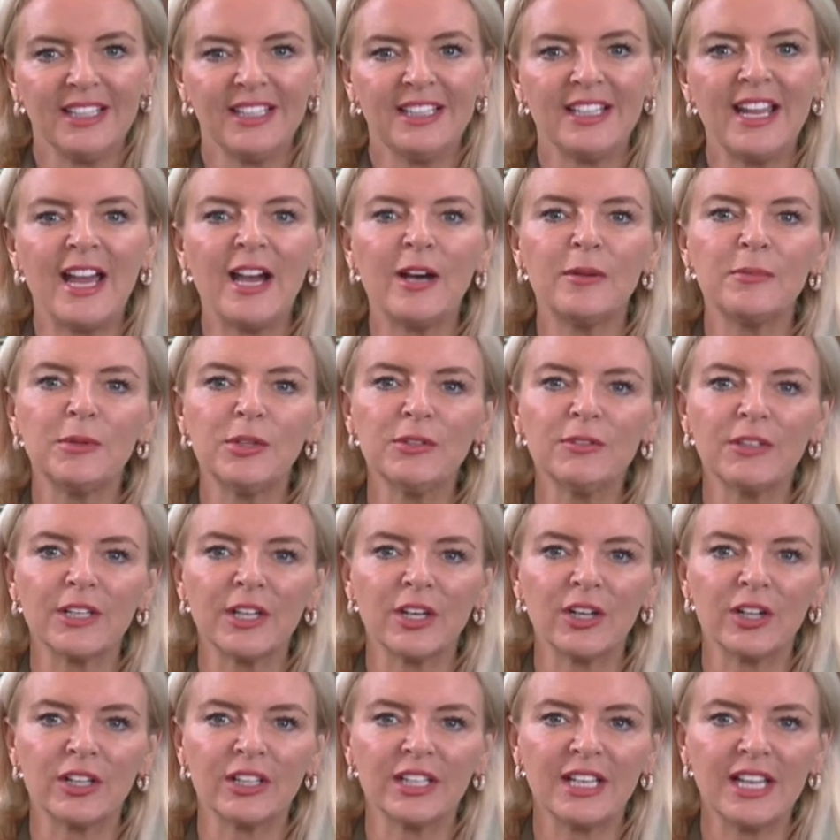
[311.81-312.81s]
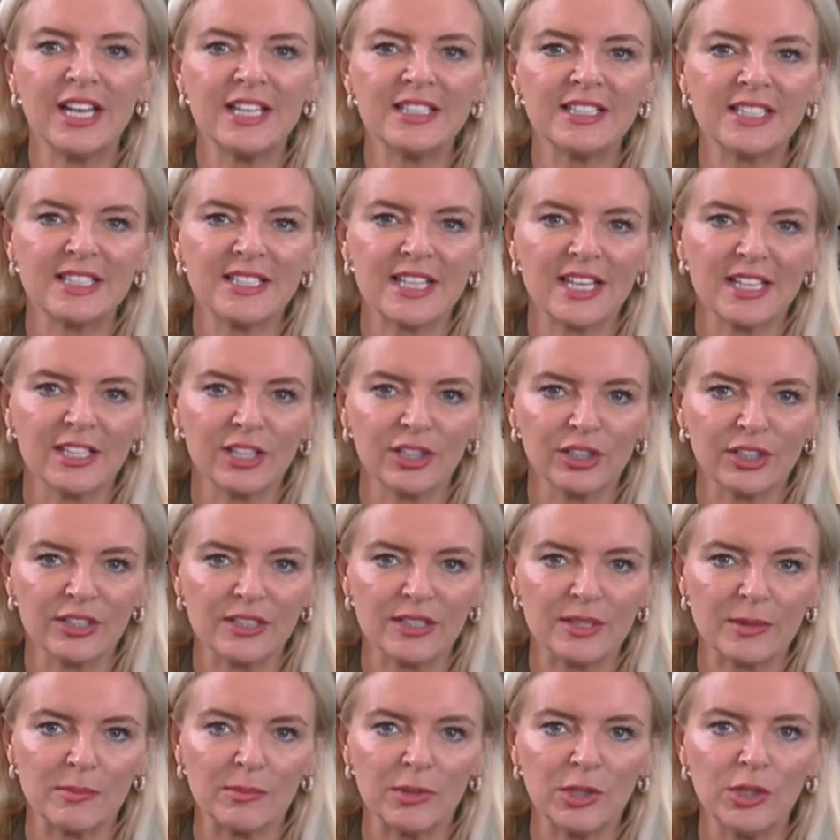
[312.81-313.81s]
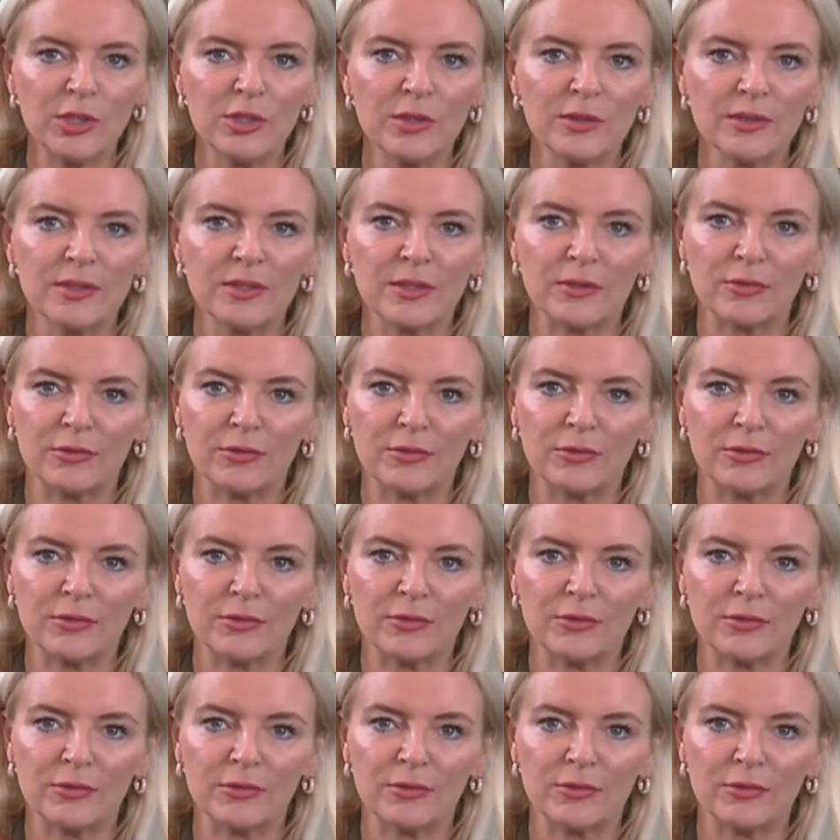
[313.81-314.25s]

Now, moving on, let's take a look at some news